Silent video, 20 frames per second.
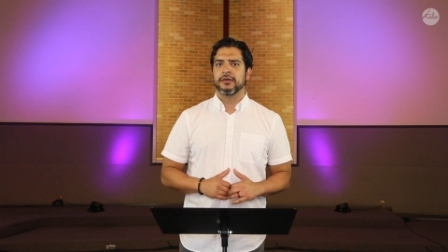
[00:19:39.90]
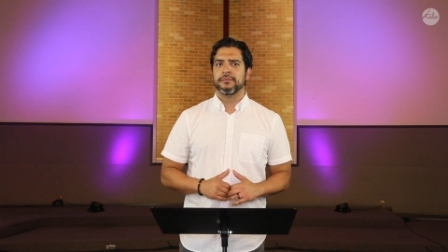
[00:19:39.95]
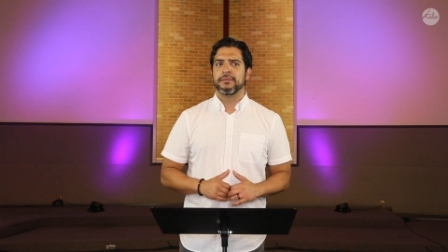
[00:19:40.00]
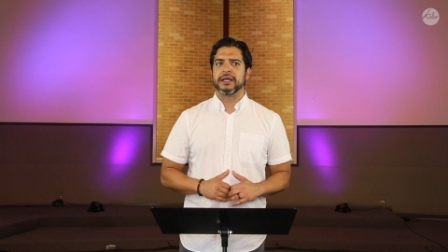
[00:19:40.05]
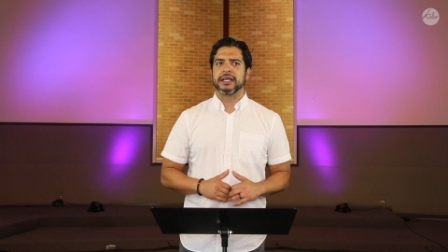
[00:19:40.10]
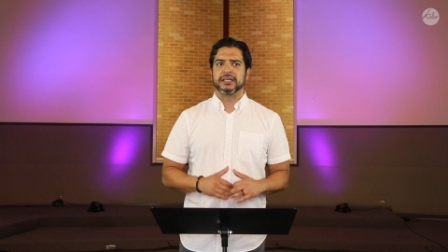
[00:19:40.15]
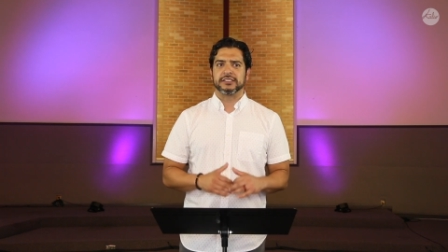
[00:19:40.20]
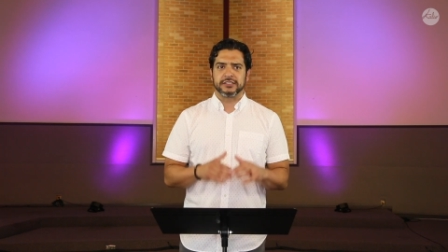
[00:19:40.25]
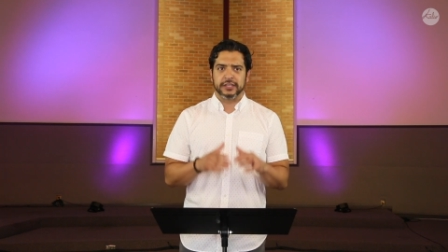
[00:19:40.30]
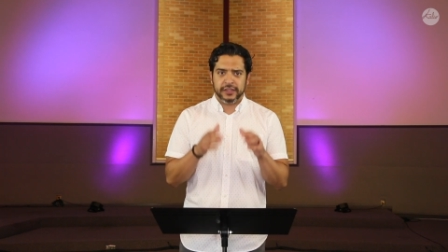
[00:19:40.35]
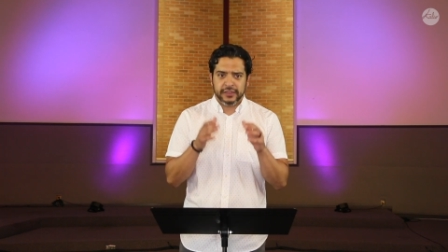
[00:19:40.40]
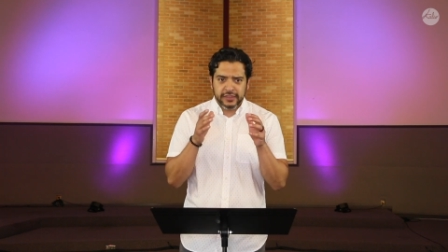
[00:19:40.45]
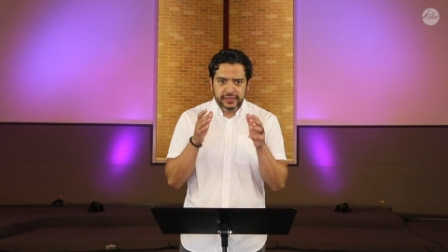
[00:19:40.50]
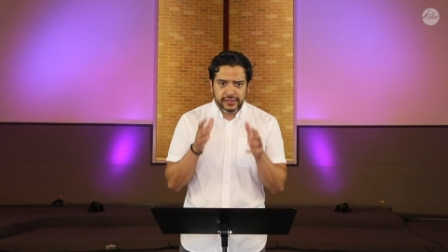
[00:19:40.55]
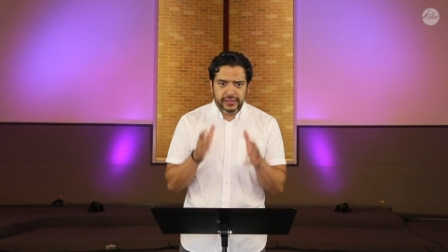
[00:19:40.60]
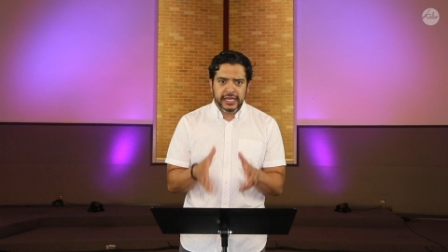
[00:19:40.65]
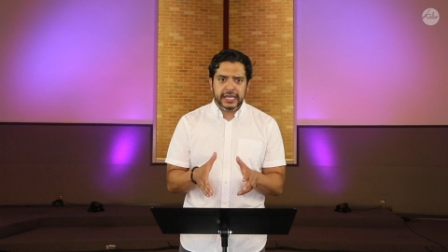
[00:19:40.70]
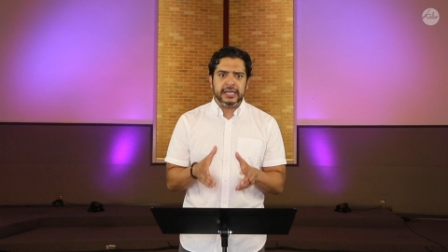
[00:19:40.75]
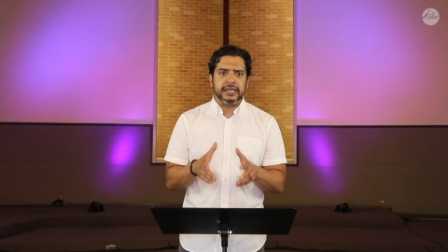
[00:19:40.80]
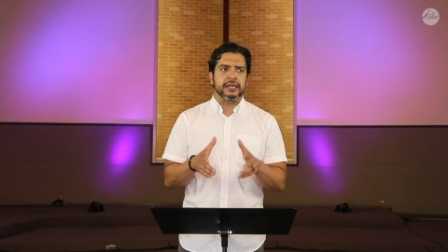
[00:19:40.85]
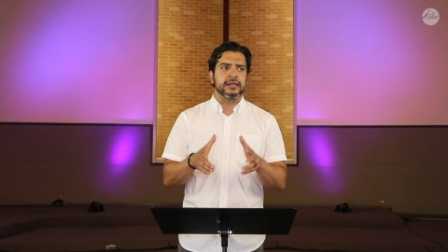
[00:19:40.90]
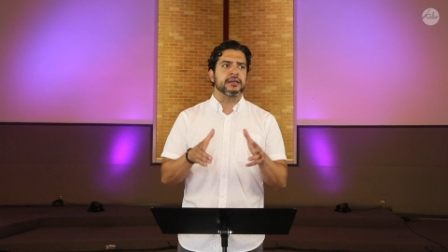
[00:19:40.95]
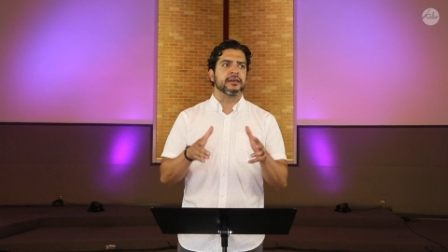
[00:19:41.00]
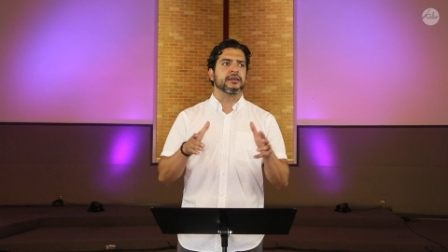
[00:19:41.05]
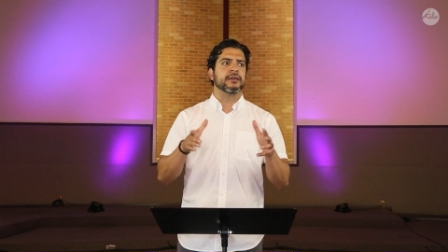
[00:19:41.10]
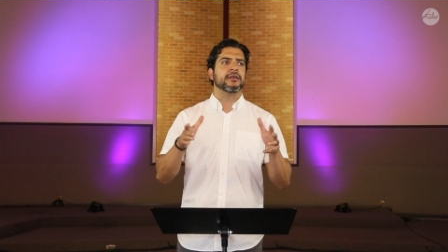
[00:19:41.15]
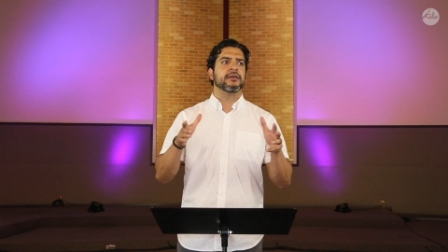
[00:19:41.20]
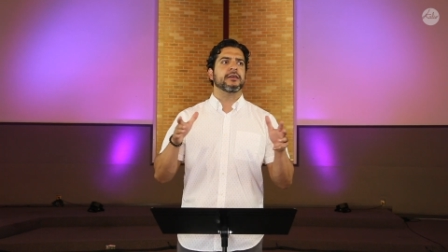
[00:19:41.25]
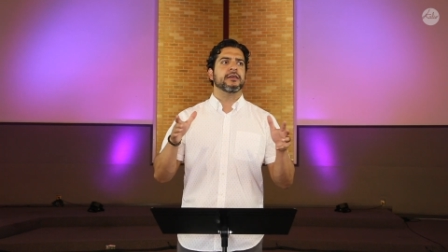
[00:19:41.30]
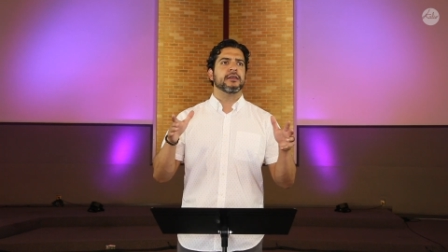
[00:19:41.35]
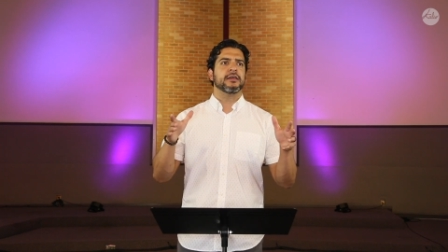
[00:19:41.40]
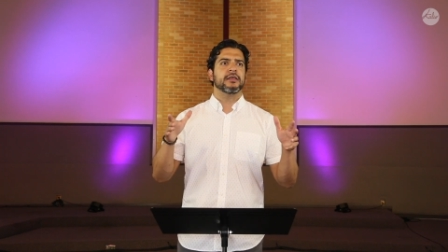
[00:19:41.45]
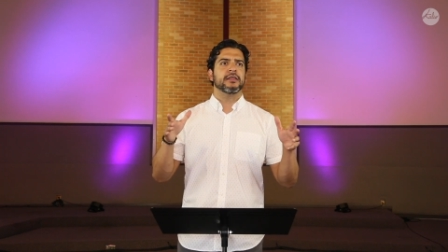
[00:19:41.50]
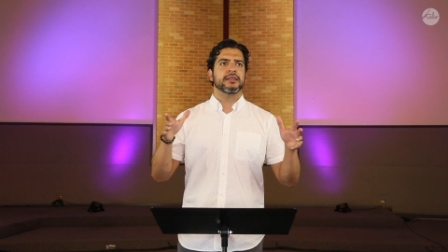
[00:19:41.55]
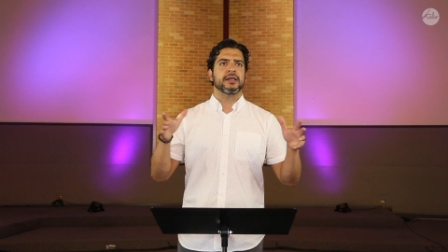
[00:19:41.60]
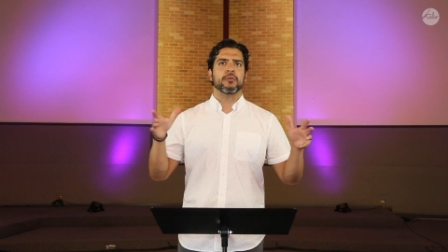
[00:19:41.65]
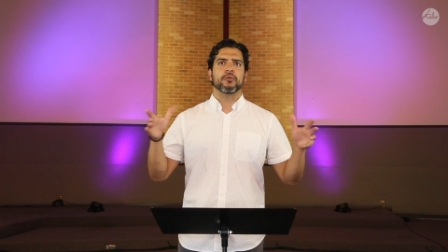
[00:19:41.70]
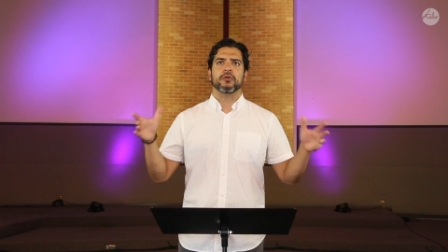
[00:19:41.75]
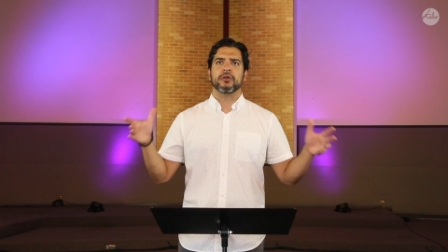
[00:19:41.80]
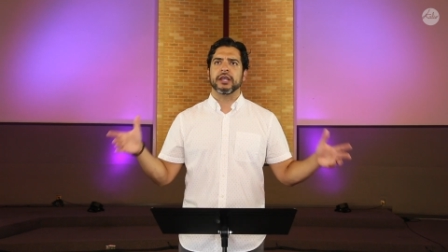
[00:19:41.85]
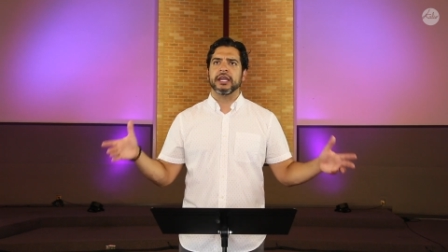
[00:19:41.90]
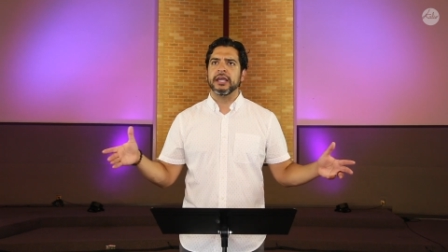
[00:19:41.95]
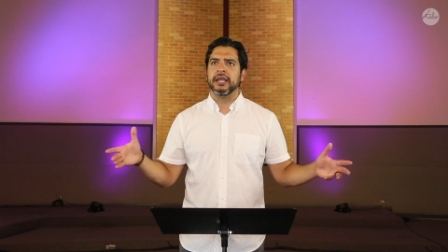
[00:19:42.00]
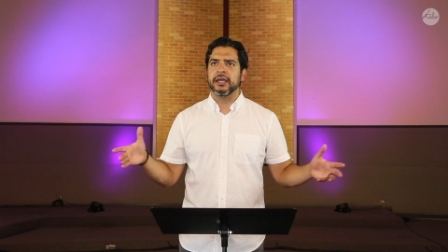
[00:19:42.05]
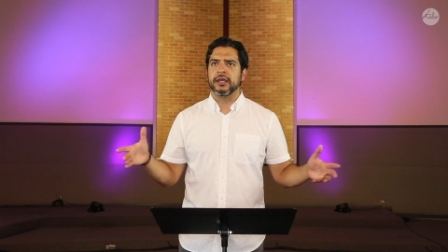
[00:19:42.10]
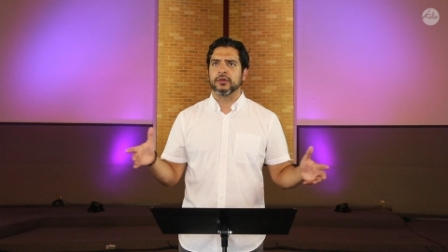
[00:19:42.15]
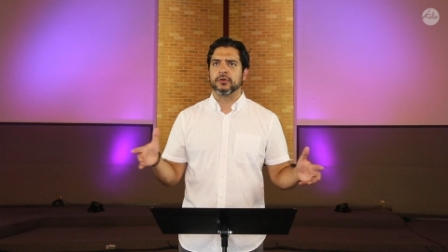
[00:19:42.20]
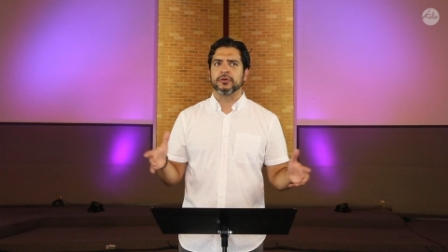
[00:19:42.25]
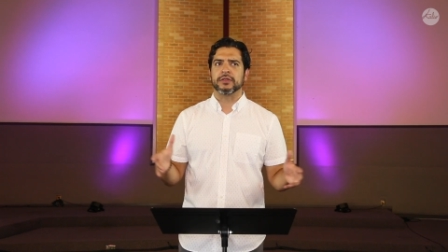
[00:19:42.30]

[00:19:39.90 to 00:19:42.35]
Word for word: because the thing that we're in,